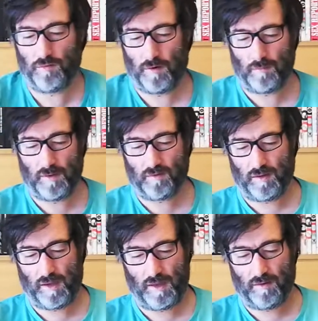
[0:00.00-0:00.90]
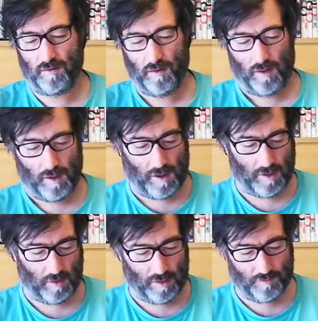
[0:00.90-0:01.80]
you very much. And
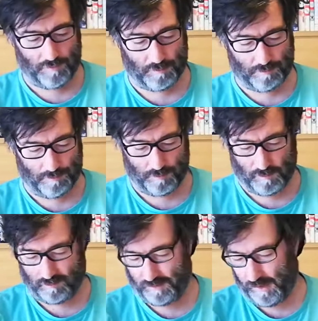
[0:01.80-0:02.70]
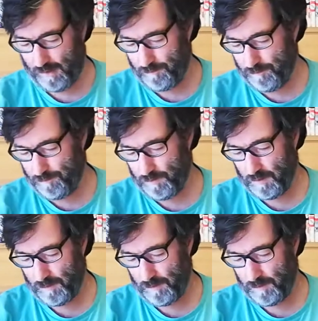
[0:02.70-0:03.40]
I love the, the stamp